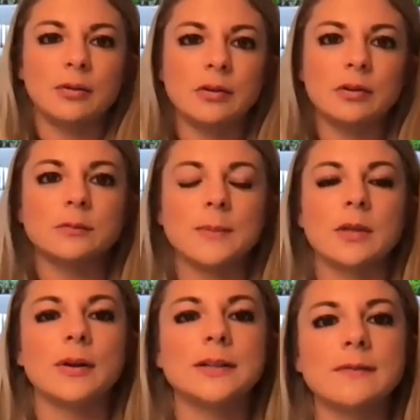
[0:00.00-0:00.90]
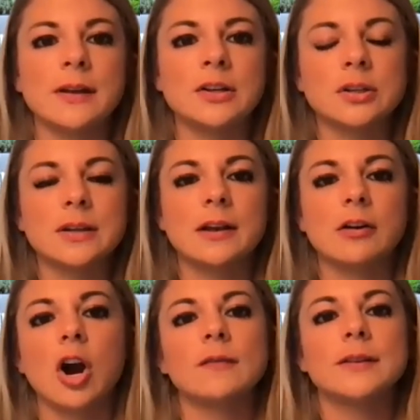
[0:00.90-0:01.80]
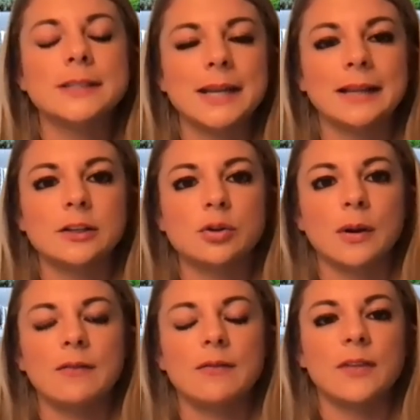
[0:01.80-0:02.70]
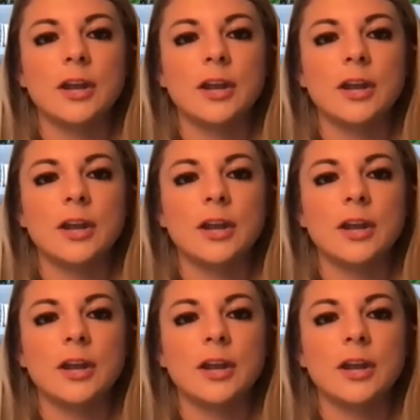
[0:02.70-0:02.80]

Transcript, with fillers: and those would be the ones eventually that are harvested at the 25th